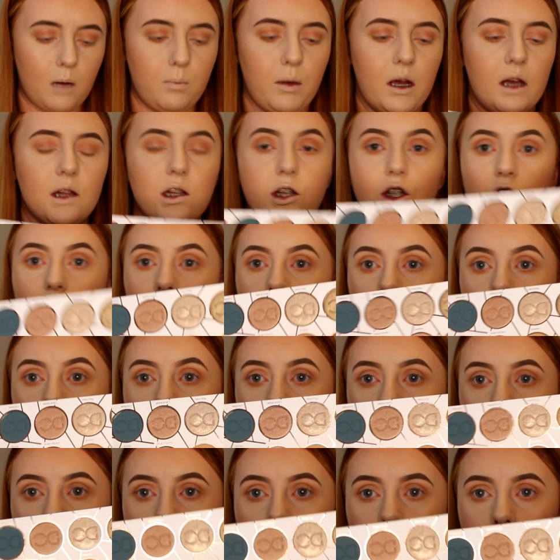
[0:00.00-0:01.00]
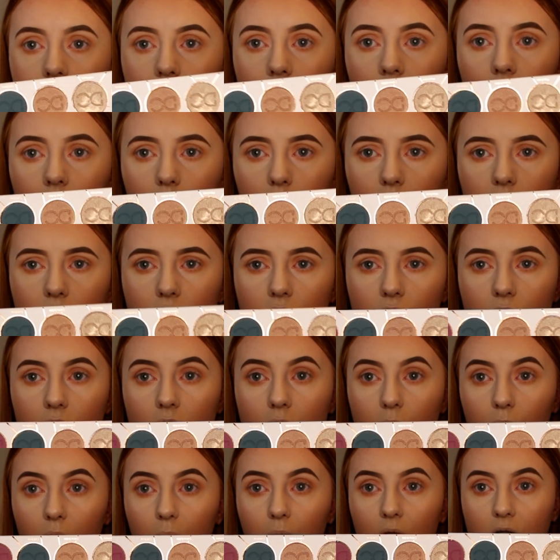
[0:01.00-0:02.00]
a bit of the shade Hazelnut, which is
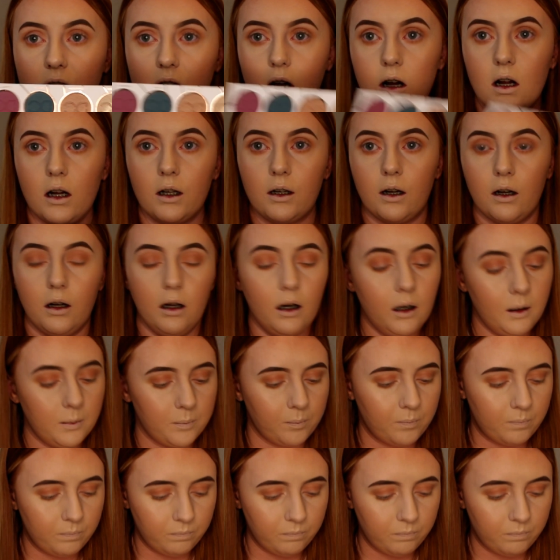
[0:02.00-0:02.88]
just a wee bit darker.